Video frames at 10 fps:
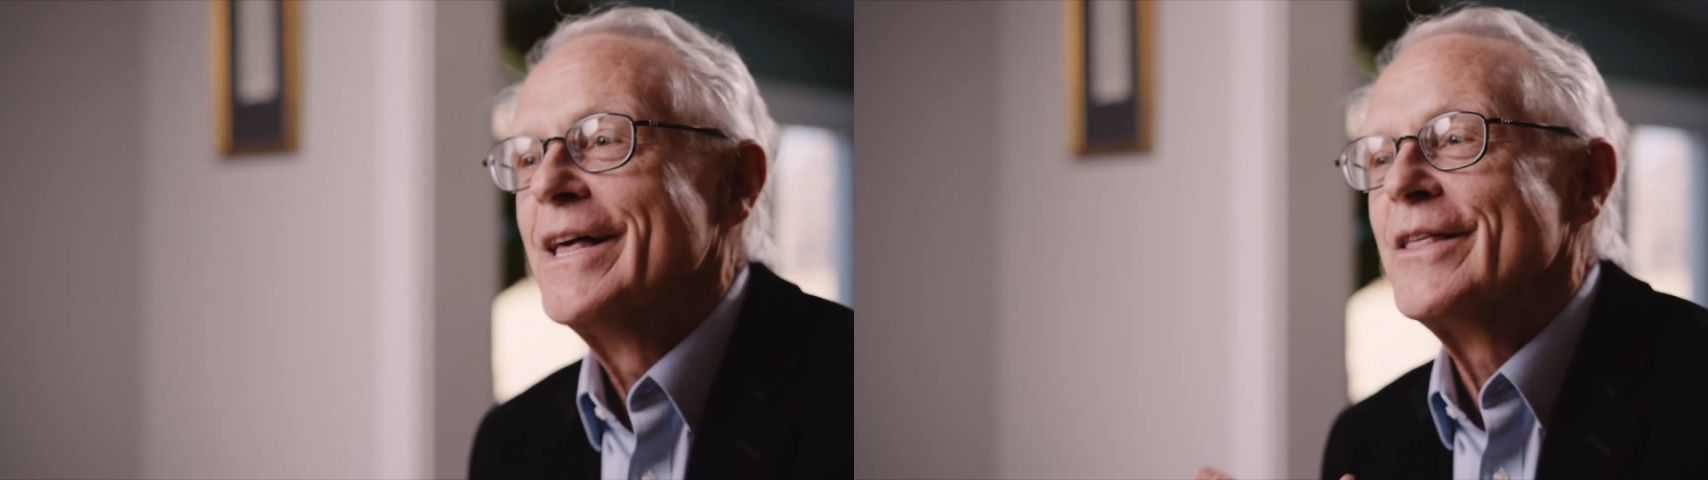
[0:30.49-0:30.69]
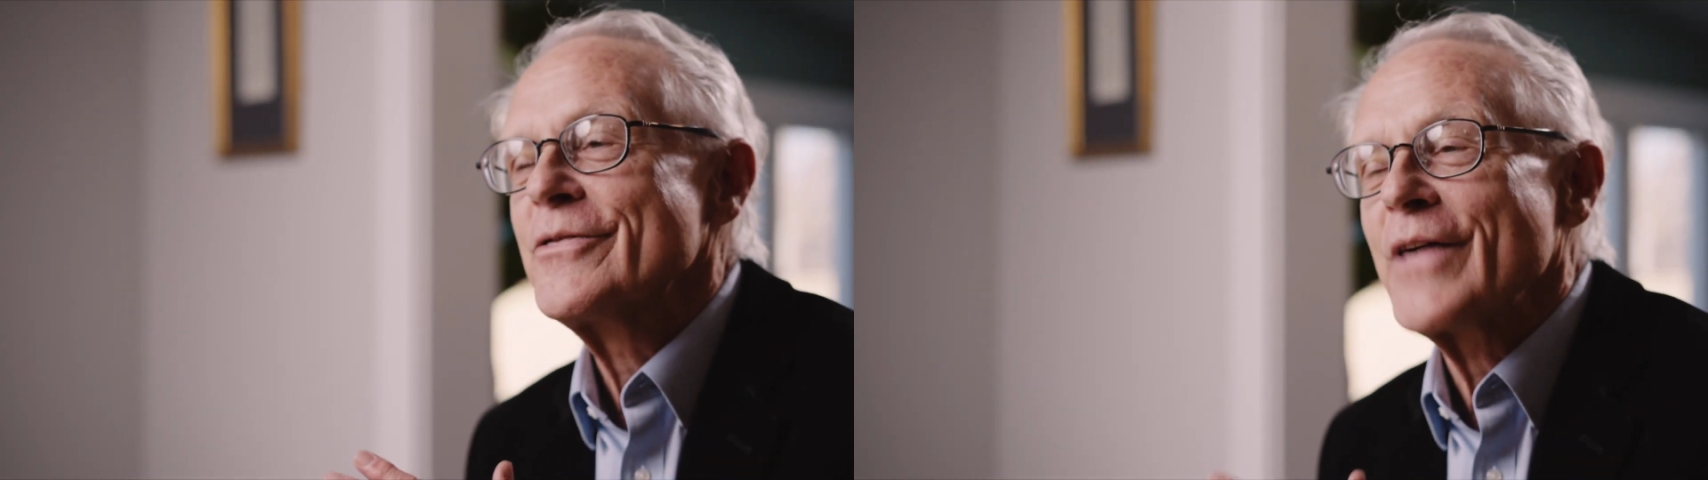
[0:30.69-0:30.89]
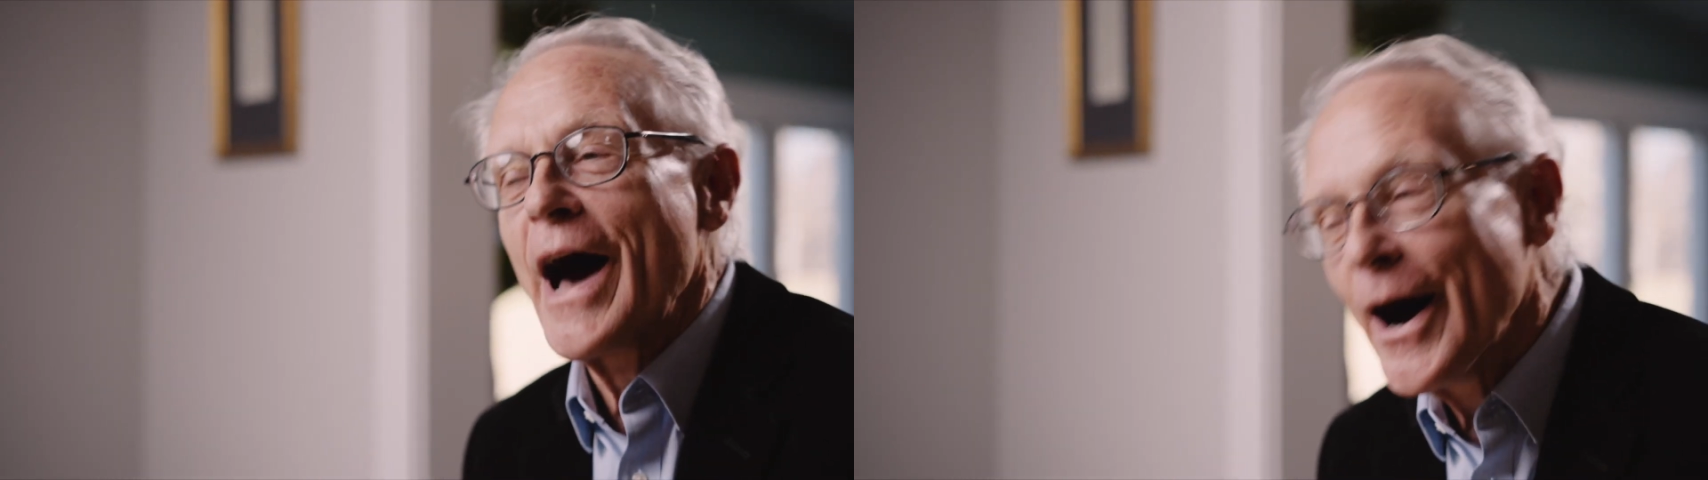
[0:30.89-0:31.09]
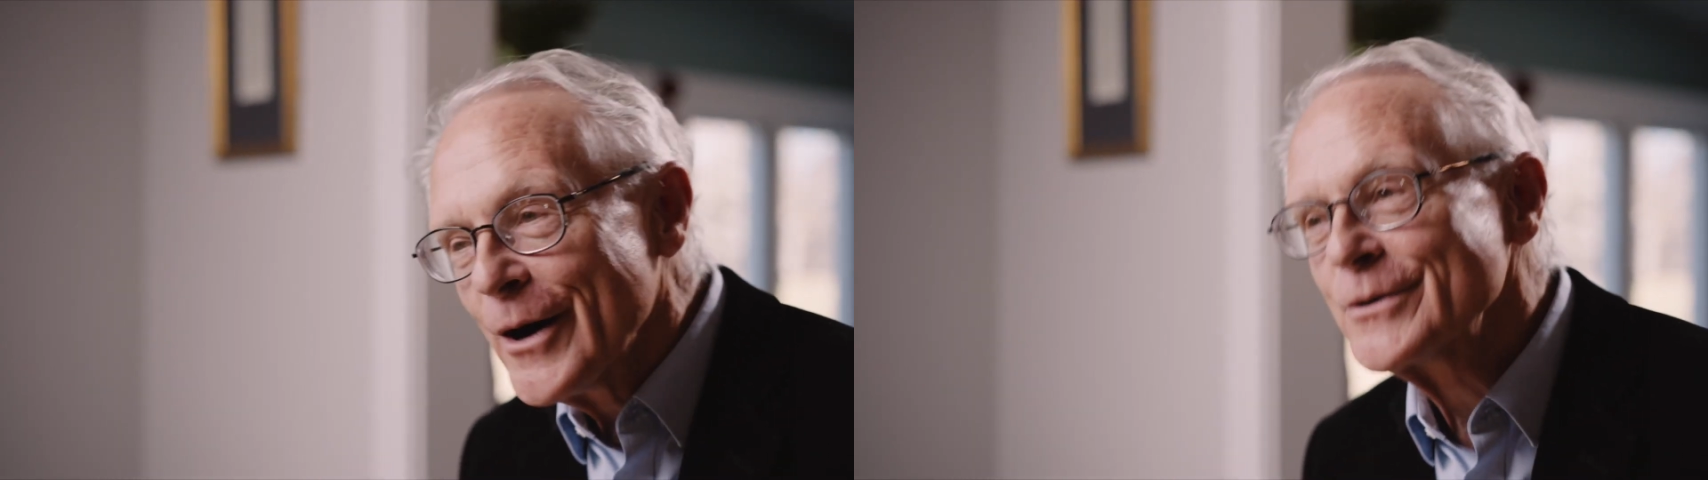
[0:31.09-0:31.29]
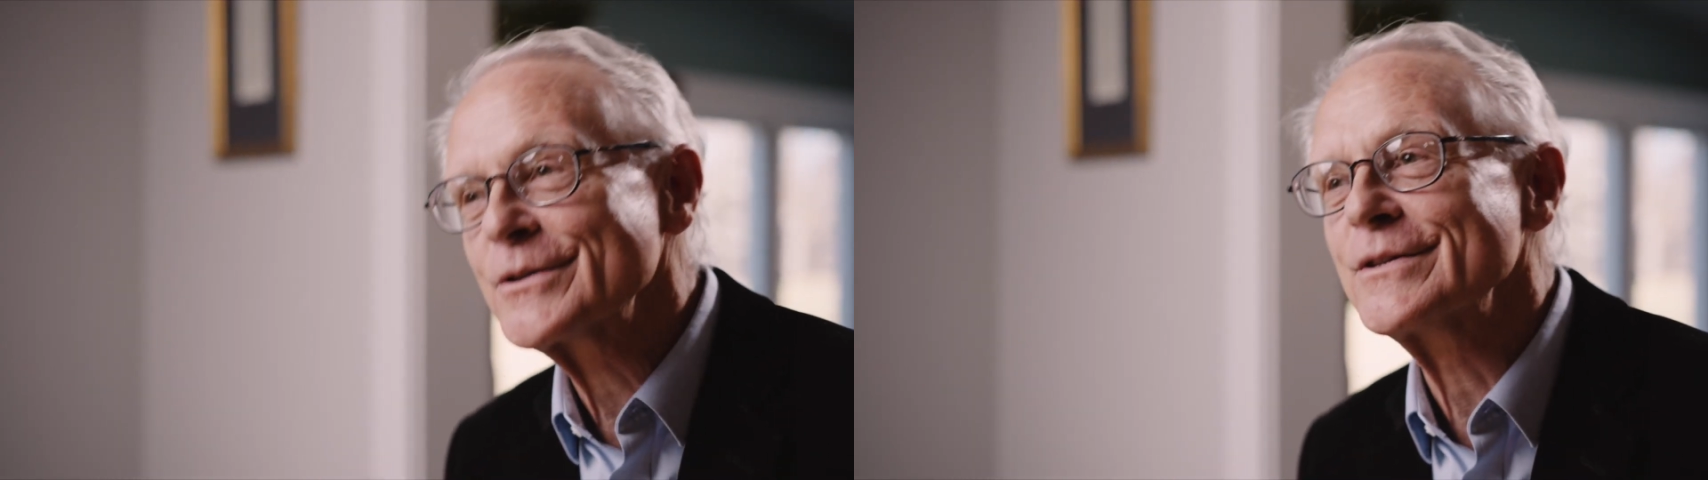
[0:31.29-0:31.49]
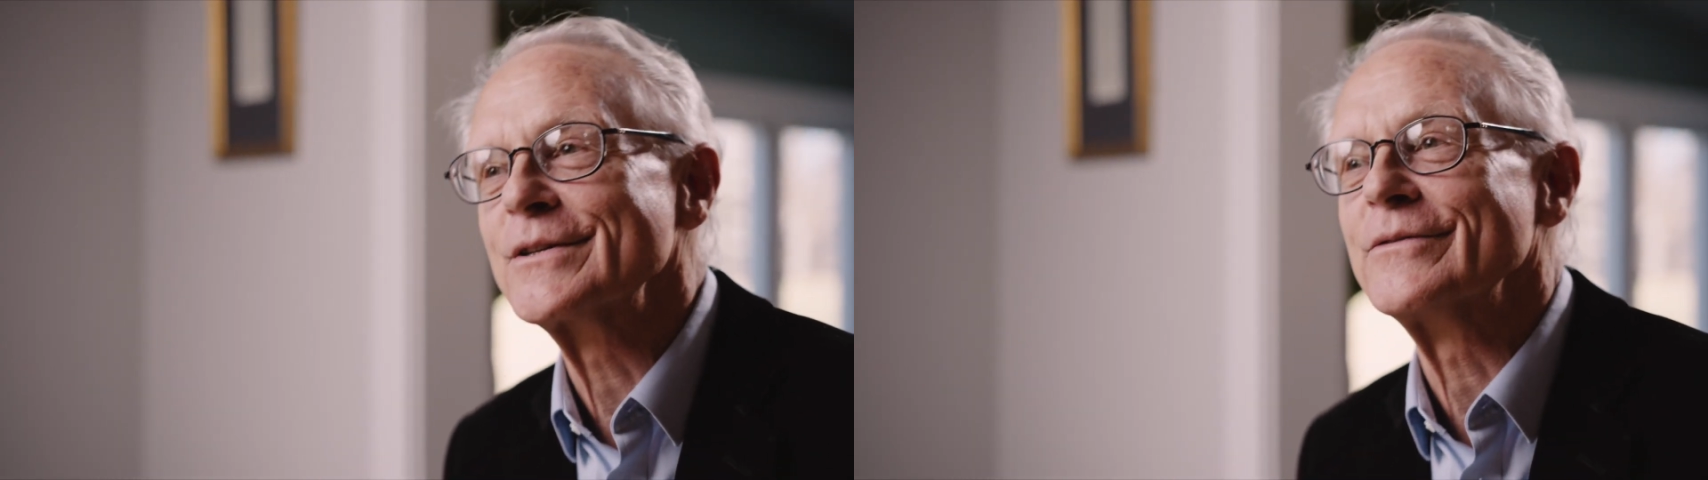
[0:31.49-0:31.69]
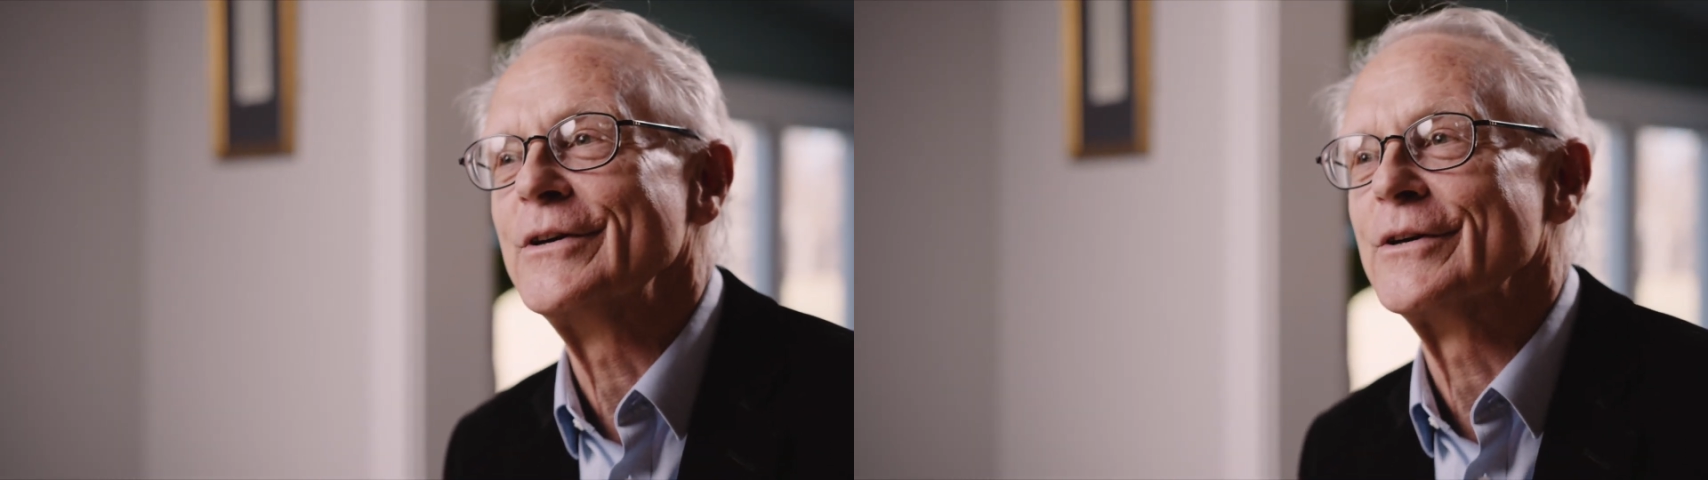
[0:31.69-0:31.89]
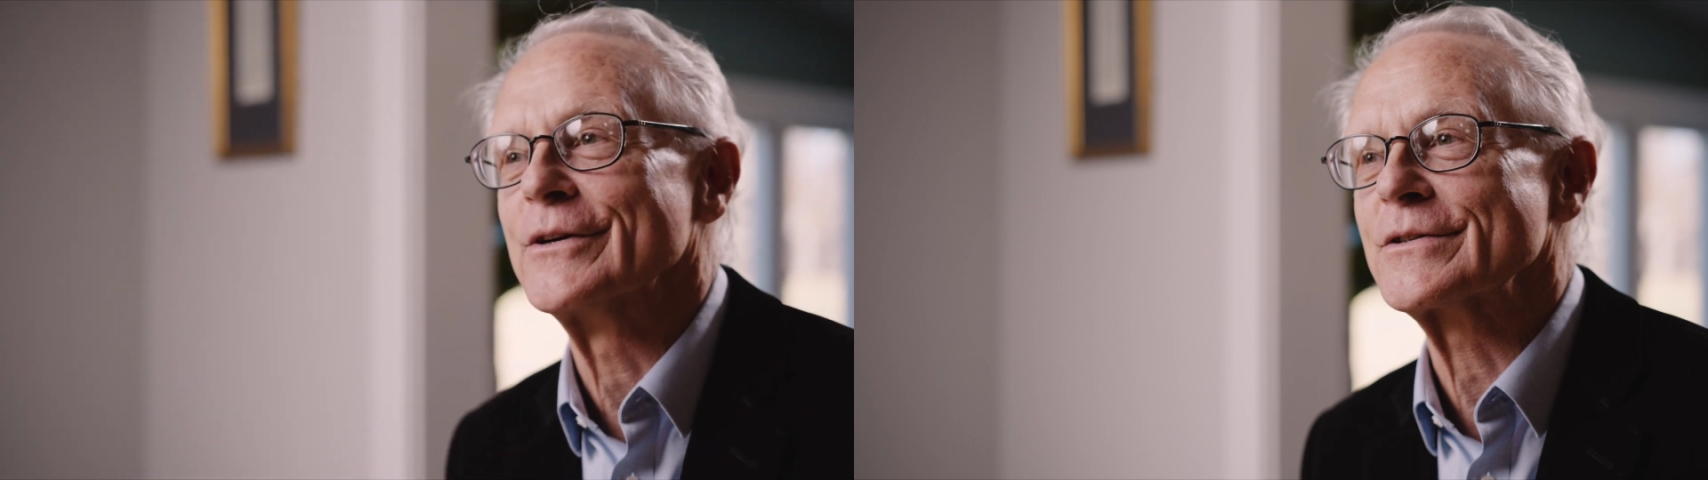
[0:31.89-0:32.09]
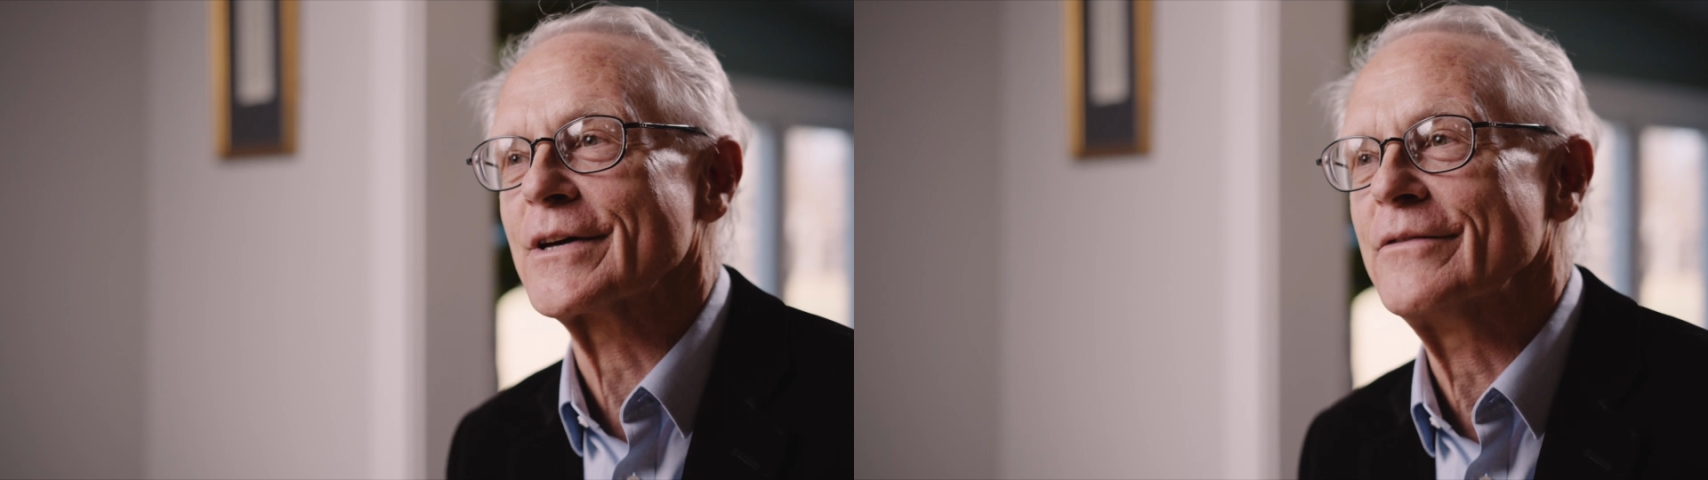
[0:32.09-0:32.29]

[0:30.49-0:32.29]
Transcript: thousands of years